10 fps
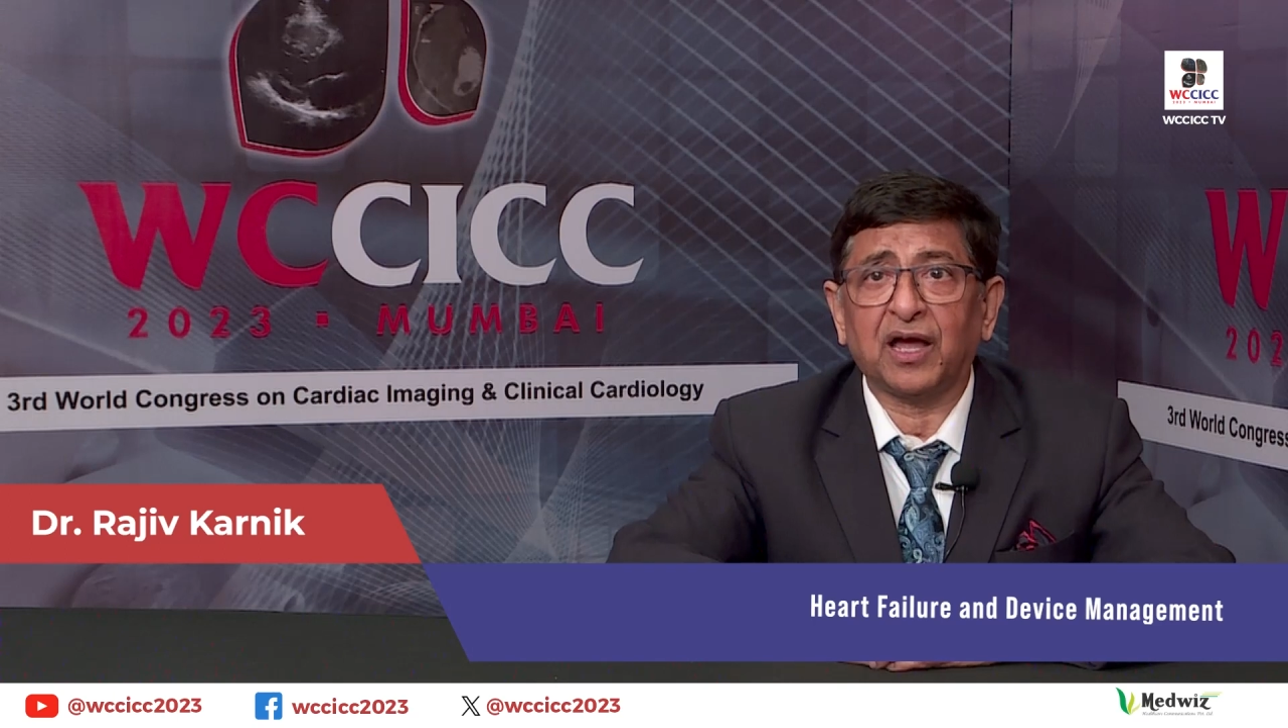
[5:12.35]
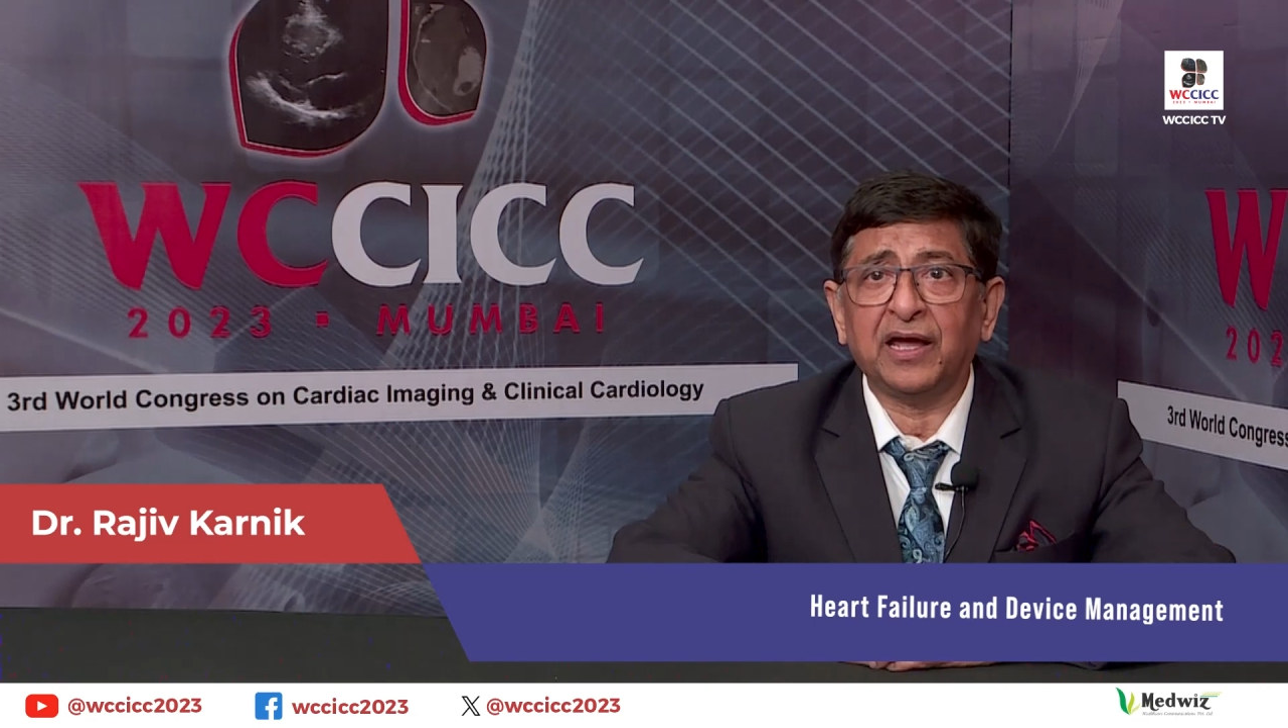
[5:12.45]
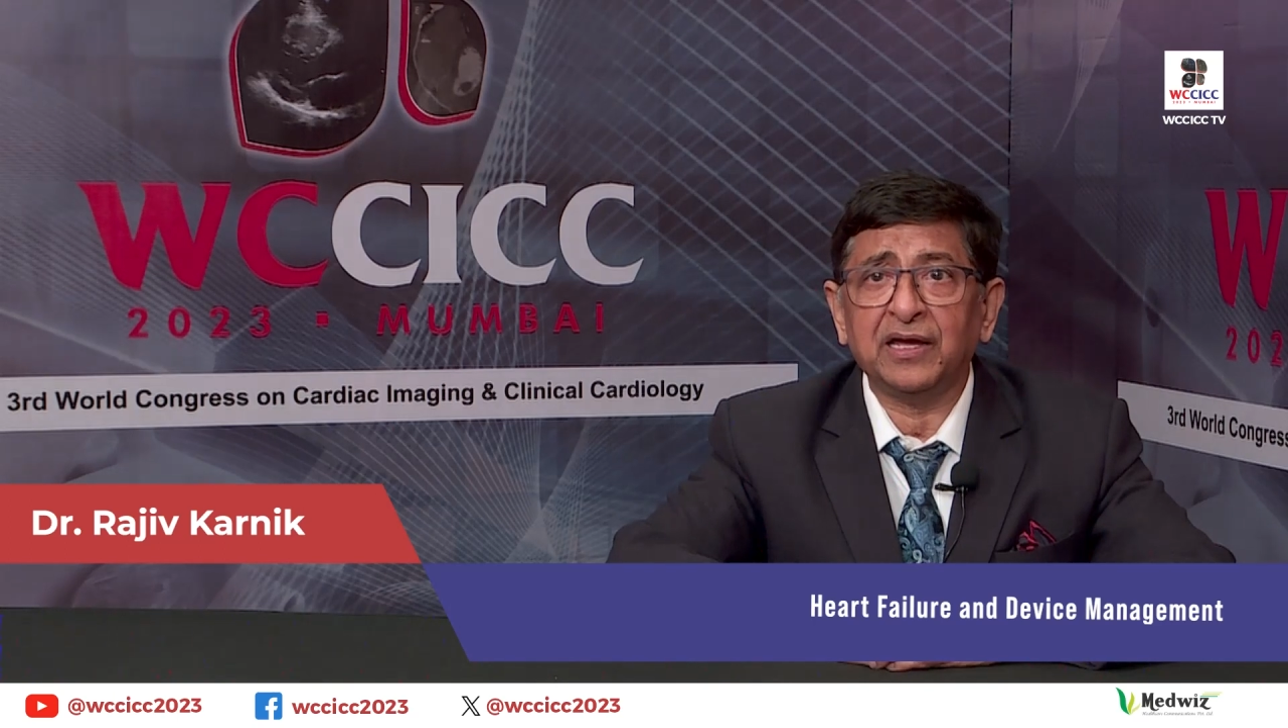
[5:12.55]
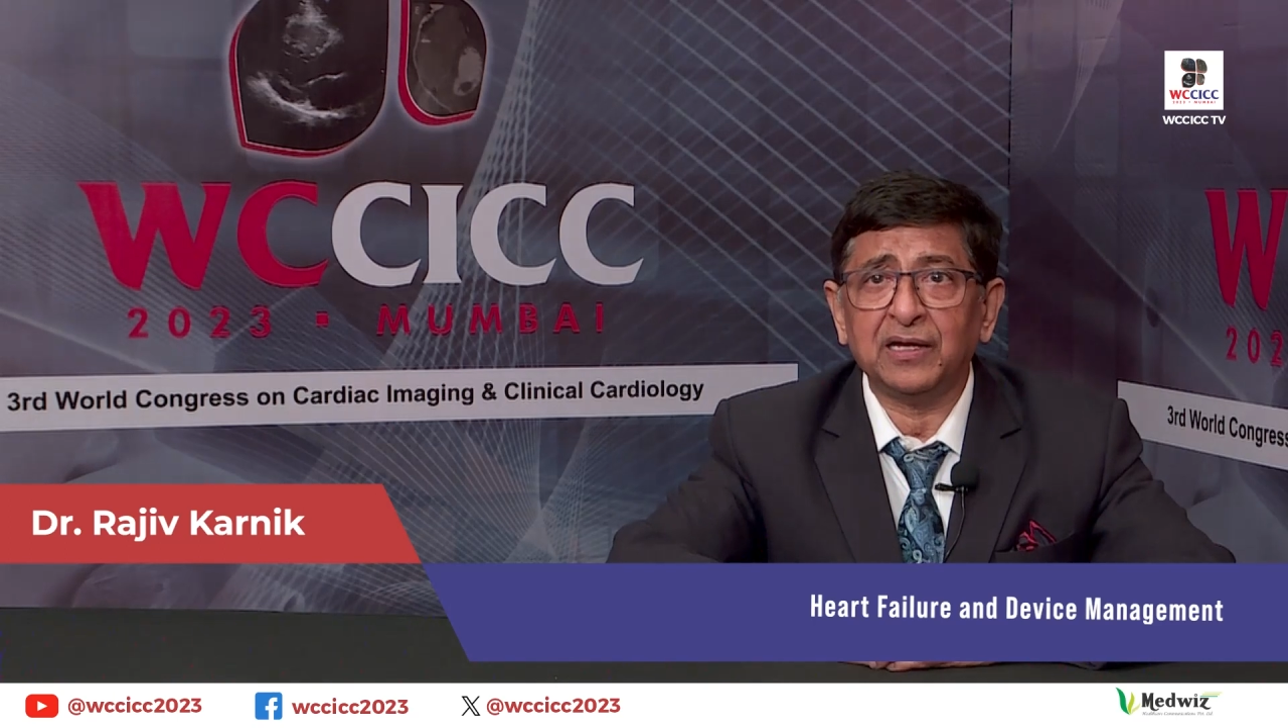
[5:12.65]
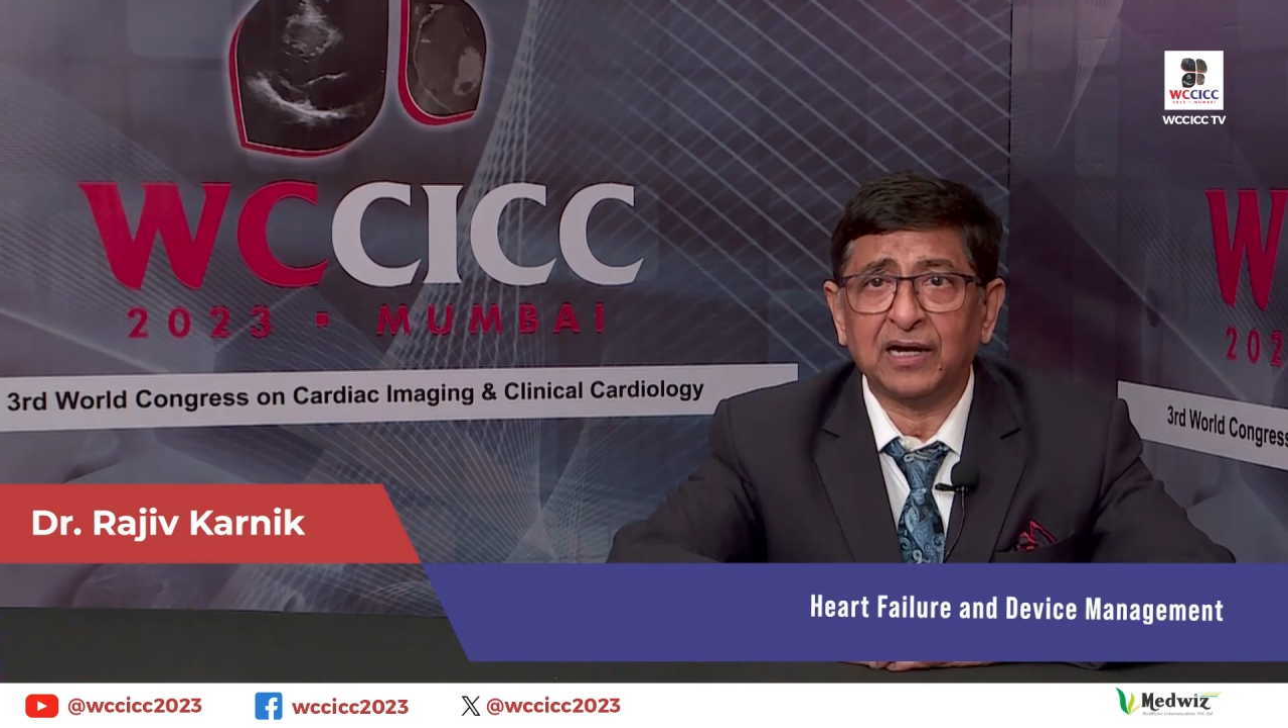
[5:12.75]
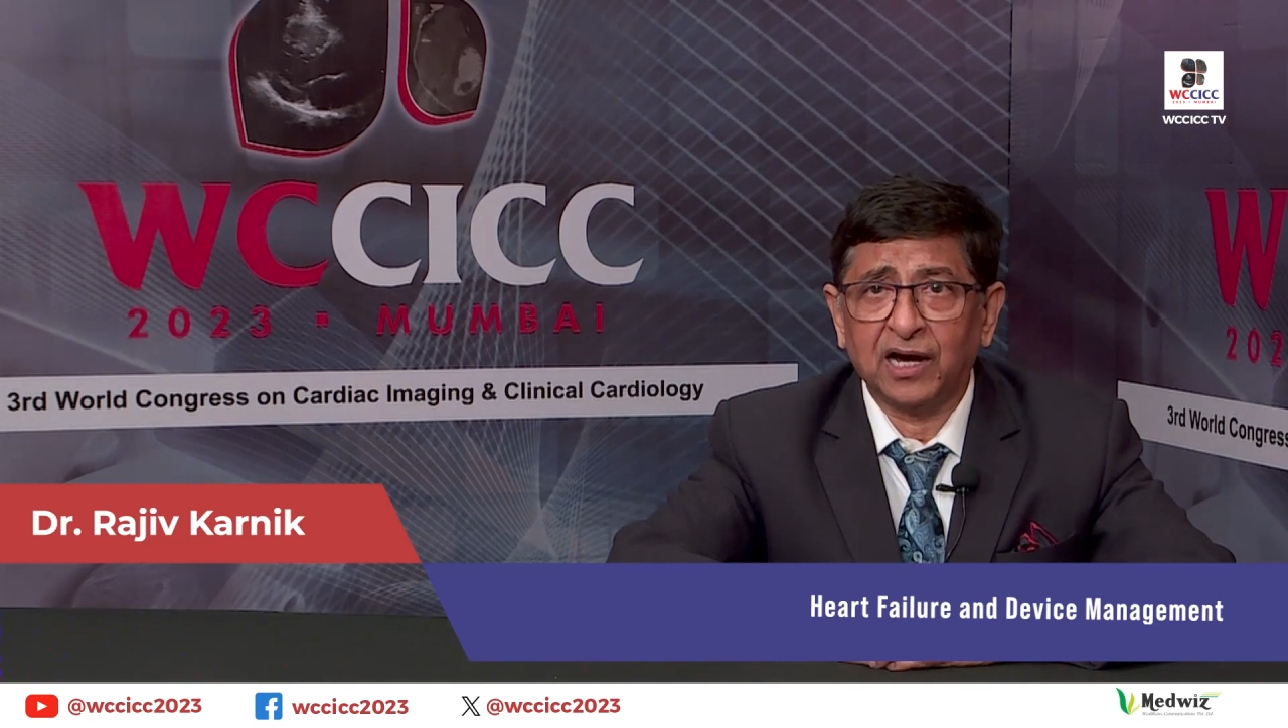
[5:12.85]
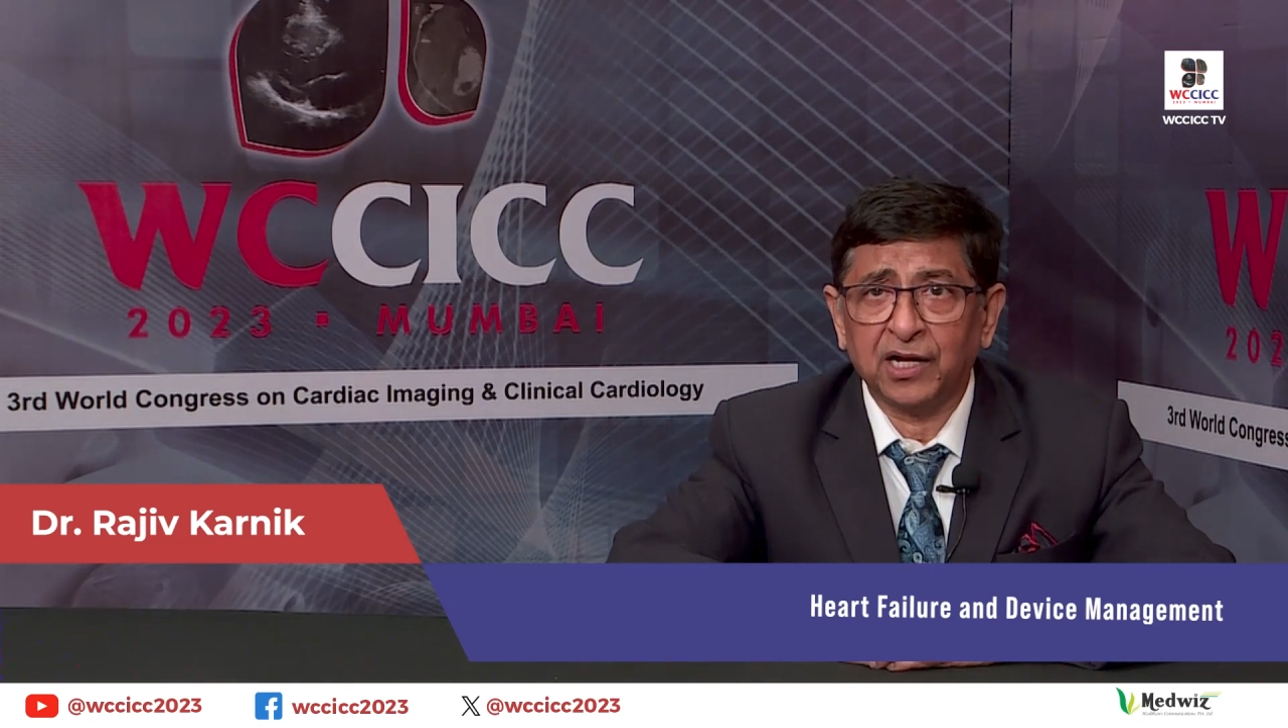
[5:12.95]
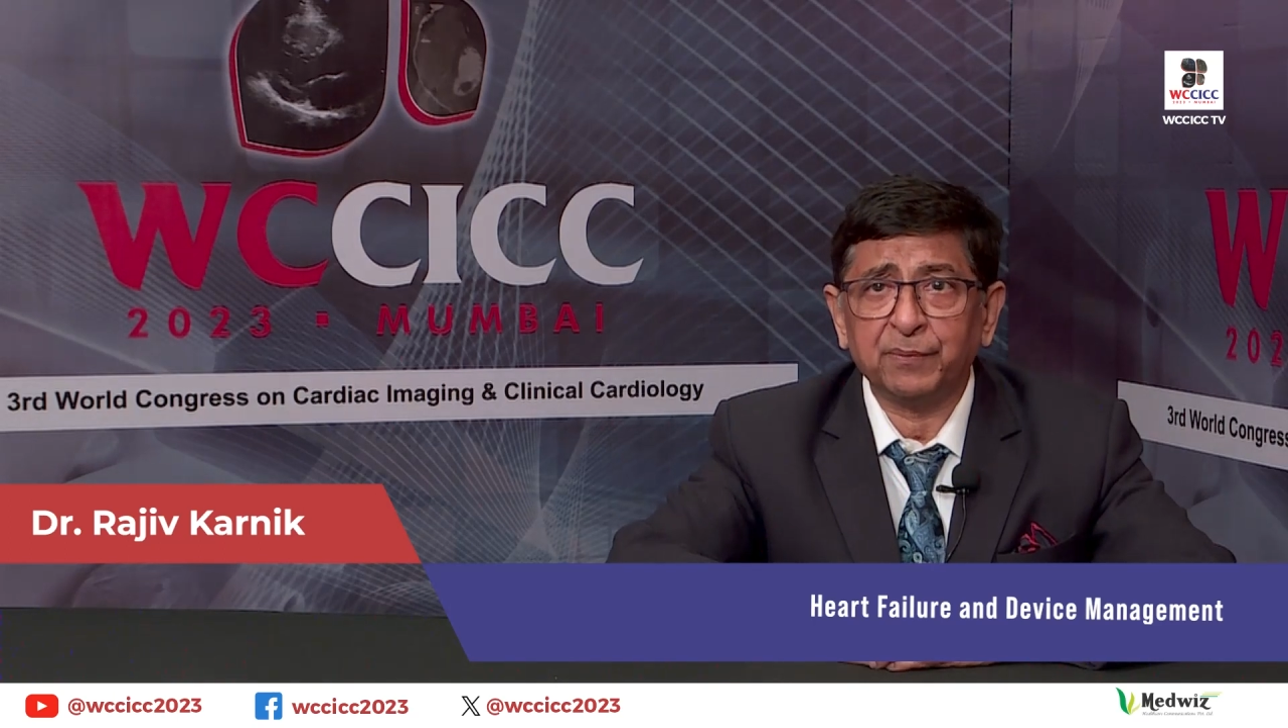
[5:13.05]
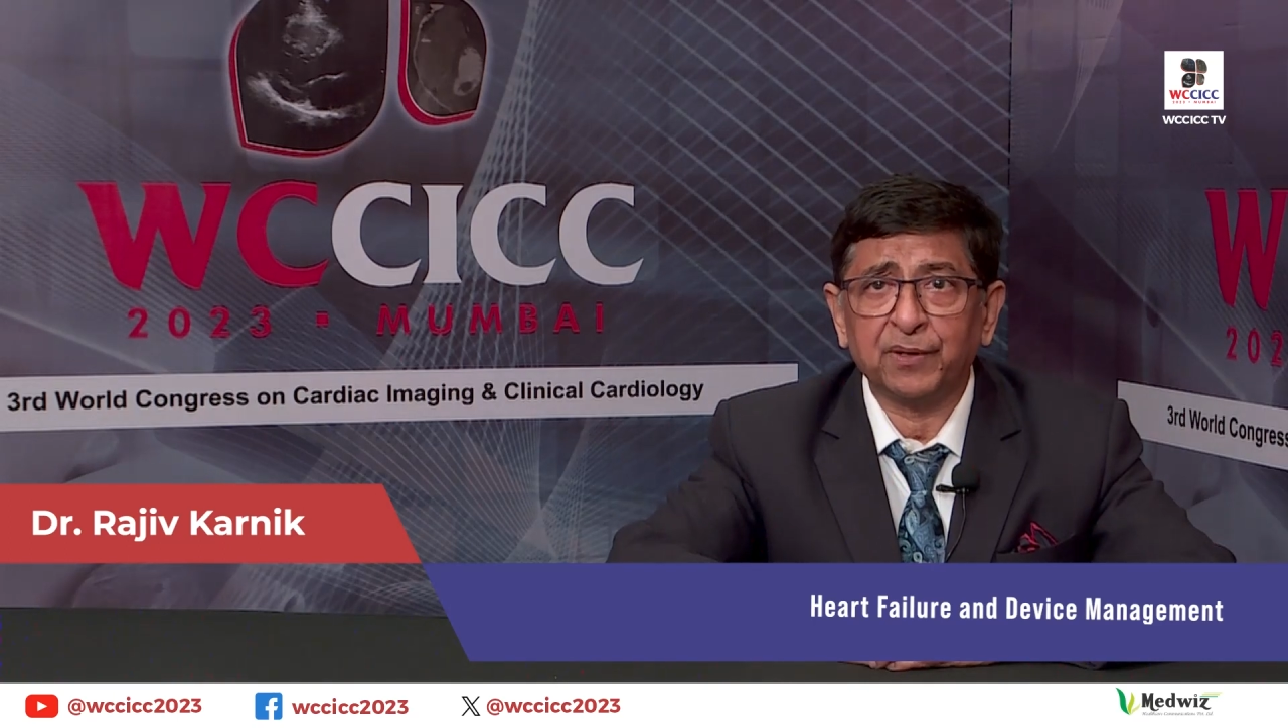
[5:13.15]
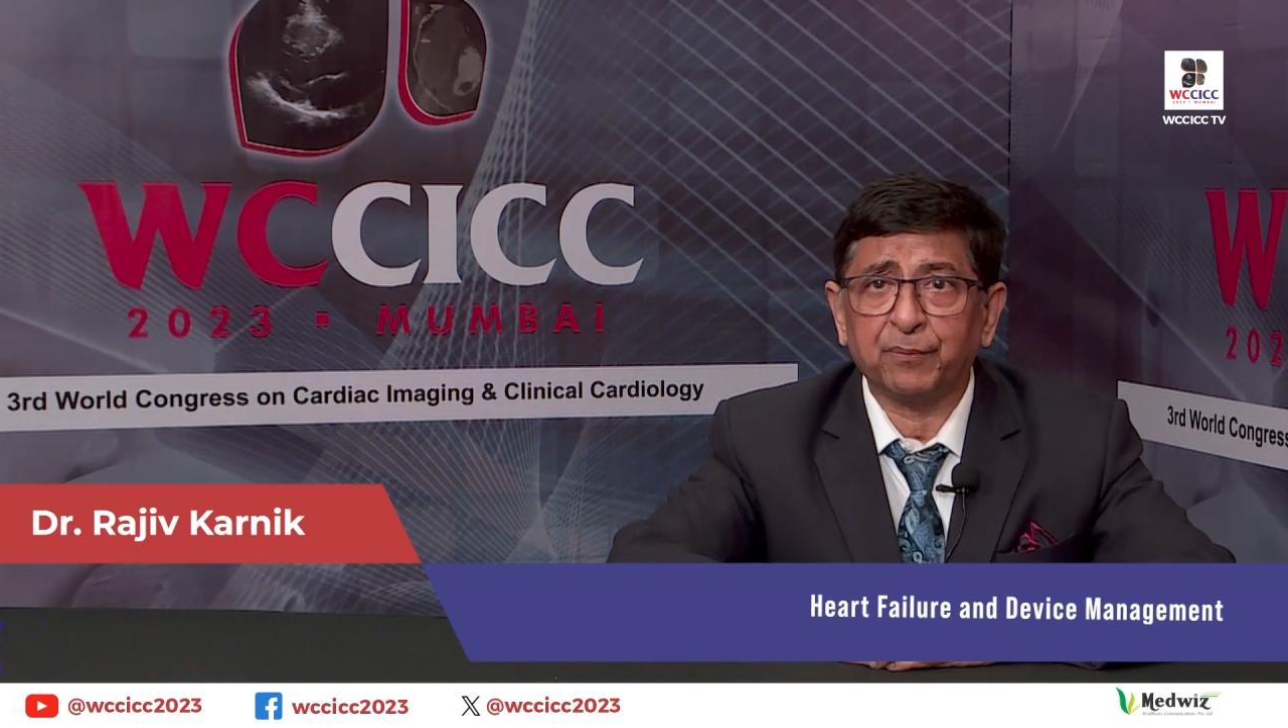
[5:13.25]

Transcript: I harped